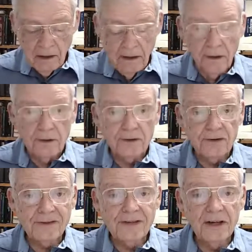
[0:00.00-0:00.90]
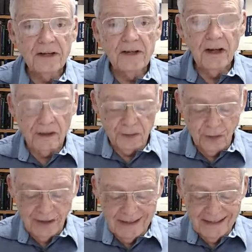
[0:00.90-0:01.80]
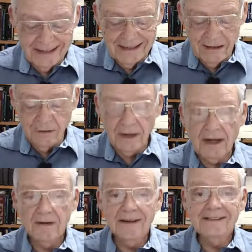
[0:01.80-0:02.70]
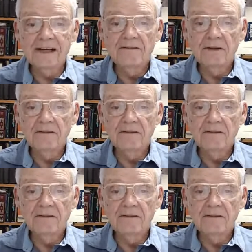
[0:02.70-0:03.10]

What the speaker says: is to study God's word without its ever